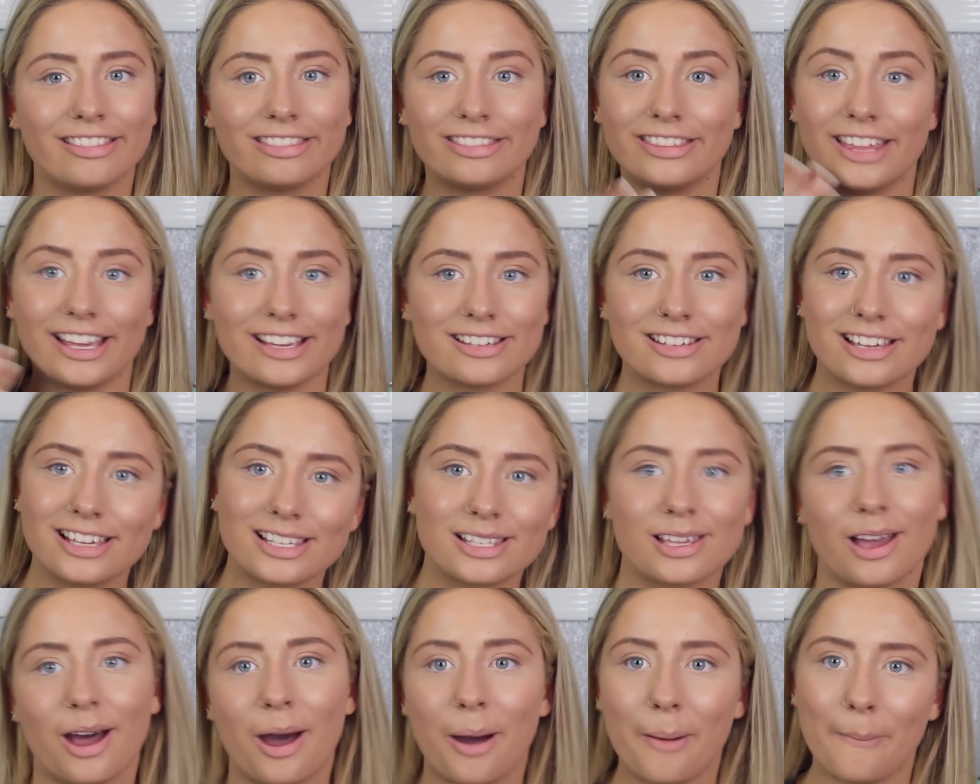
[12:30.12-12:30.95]
this
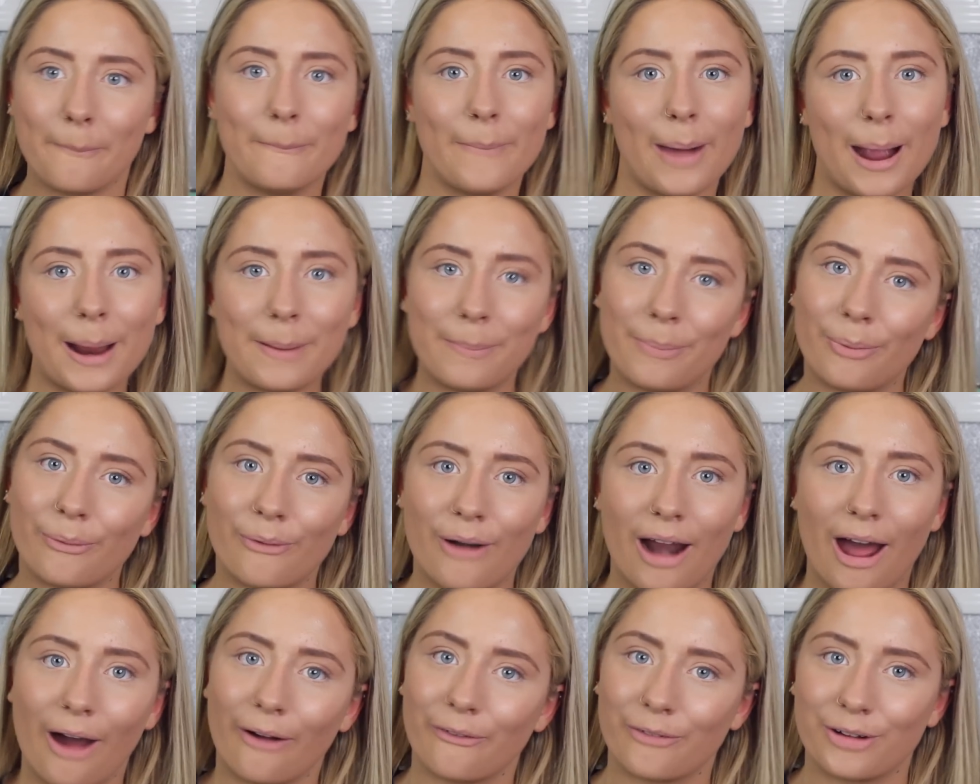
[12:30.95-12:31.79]
is my
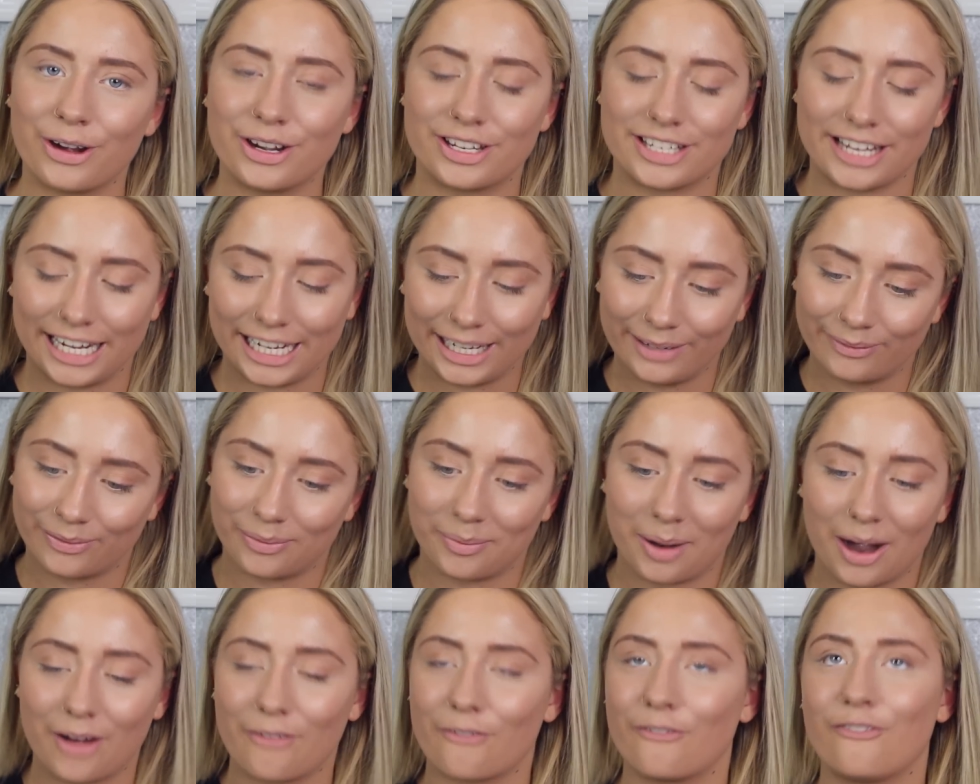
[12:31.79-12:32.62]
brow routine for
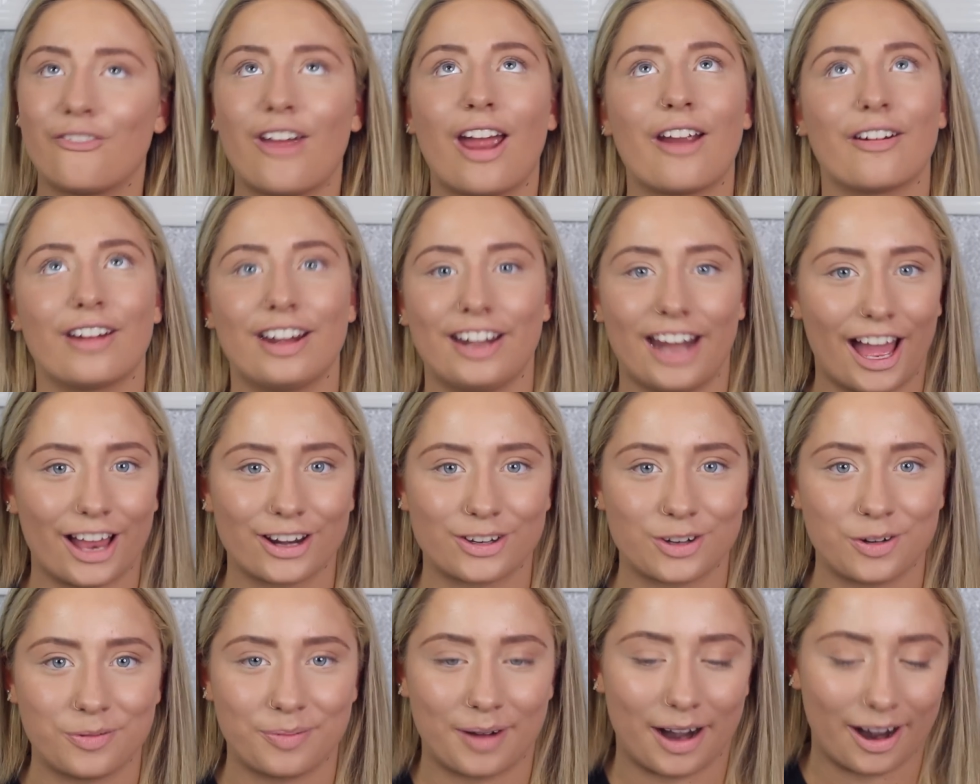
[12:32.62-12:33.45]
my very
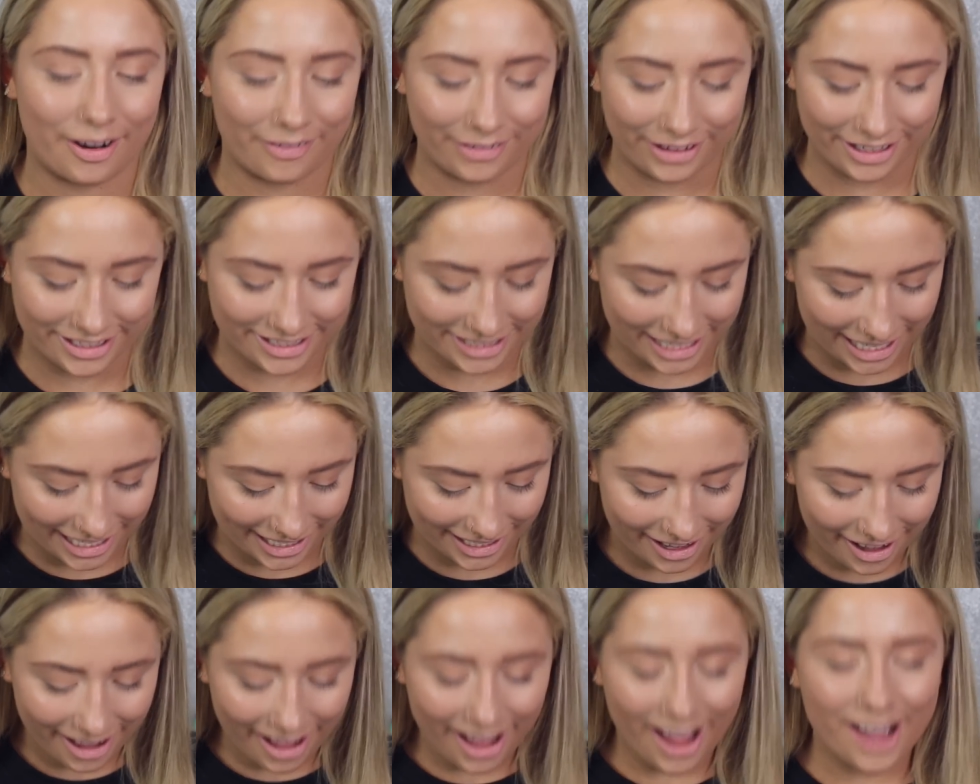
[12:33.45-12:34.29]
natural brow
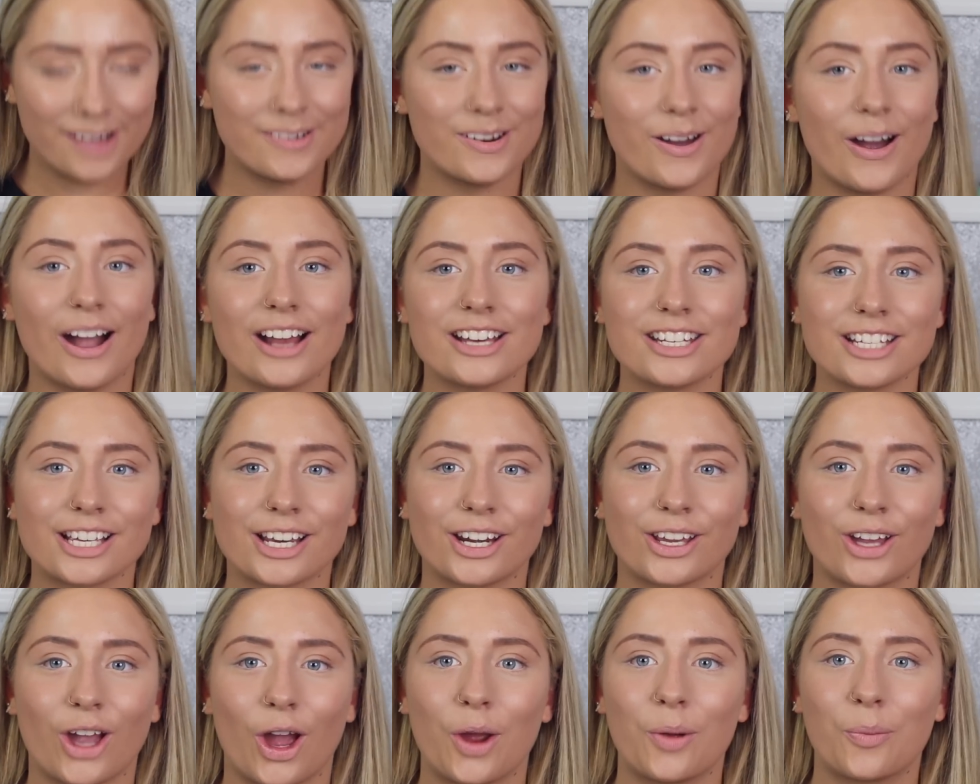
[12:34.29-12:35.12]
routine. I'm not actually
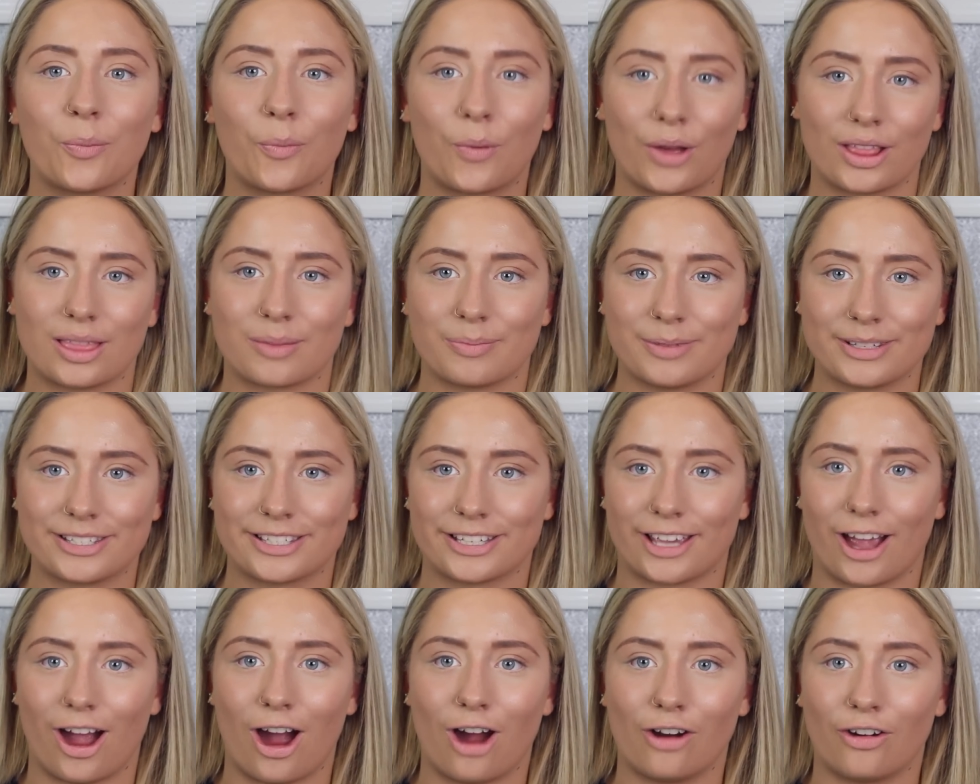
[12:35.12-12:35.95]
going to go in with
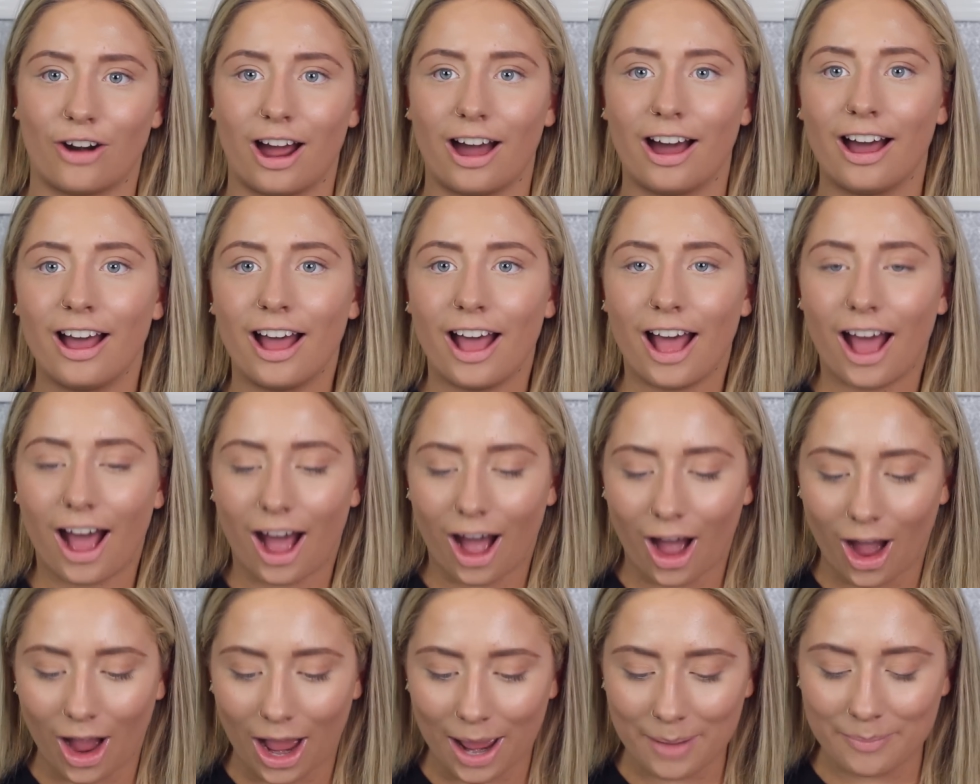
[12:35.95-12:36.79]
mascara.
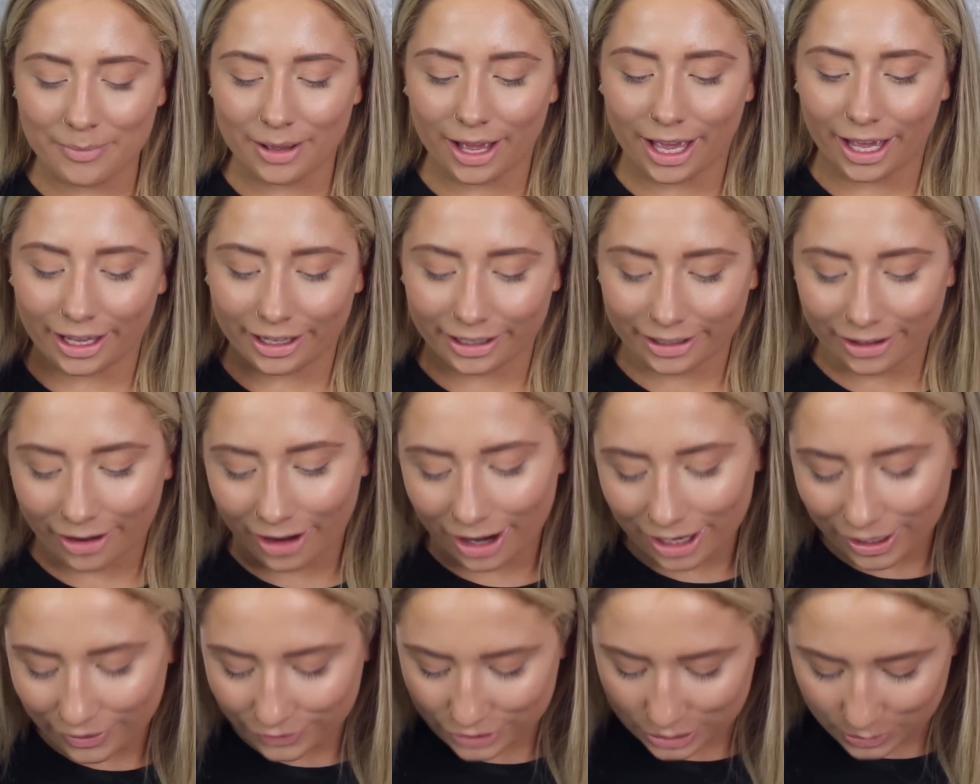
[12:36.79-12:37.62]
I'm
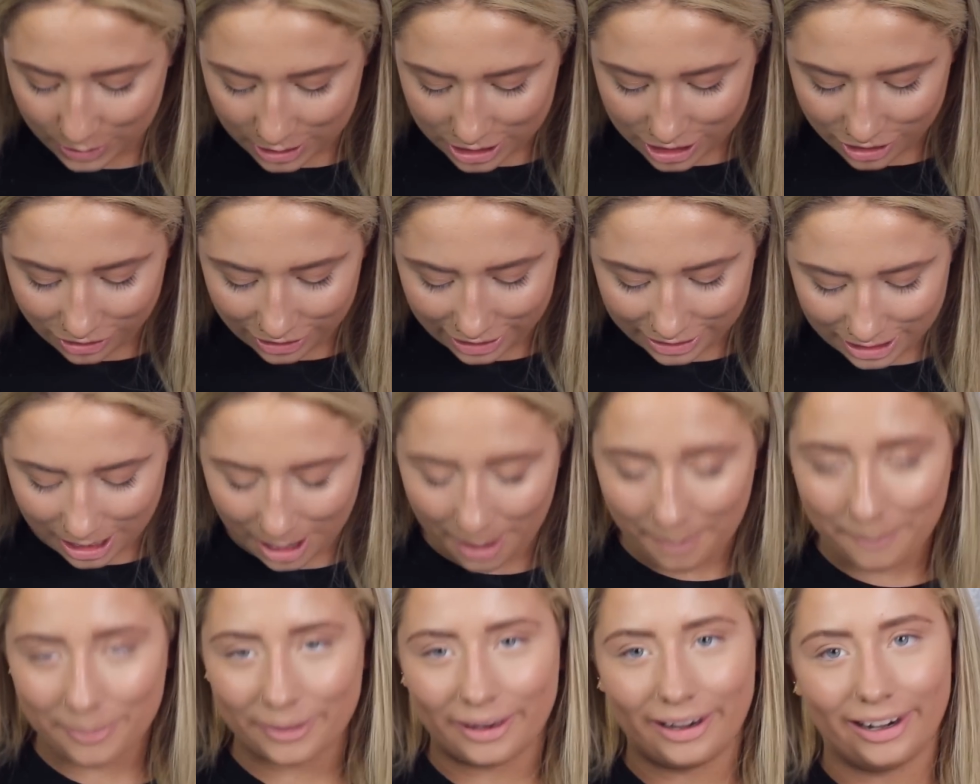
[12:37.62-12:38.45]
kind of switching things
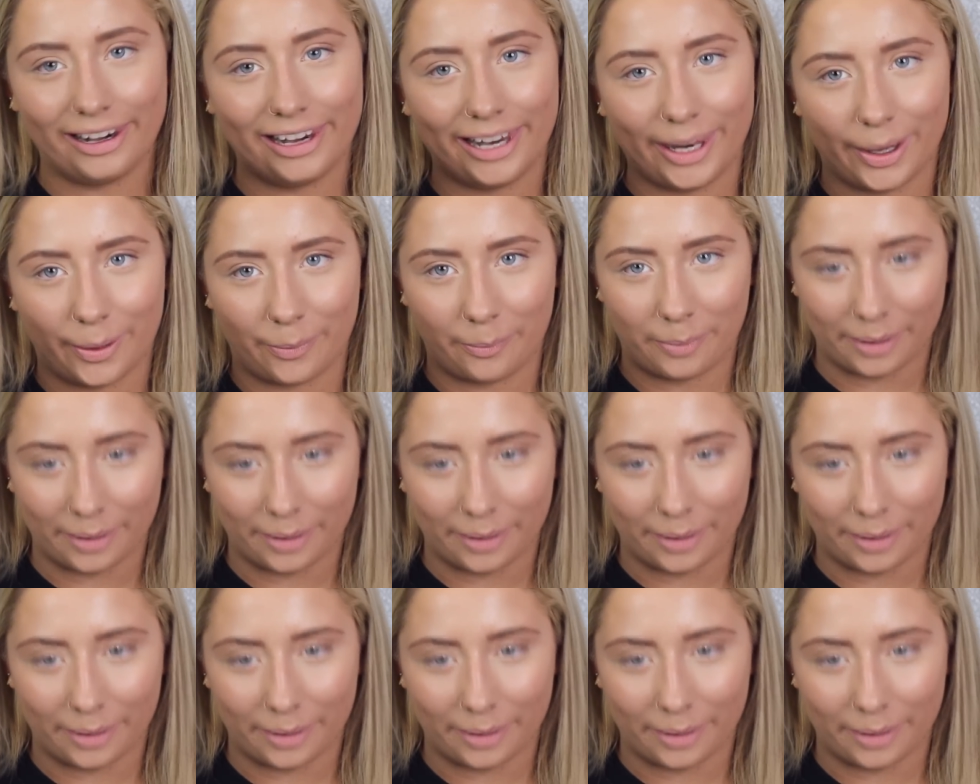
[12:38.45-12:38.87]
up a little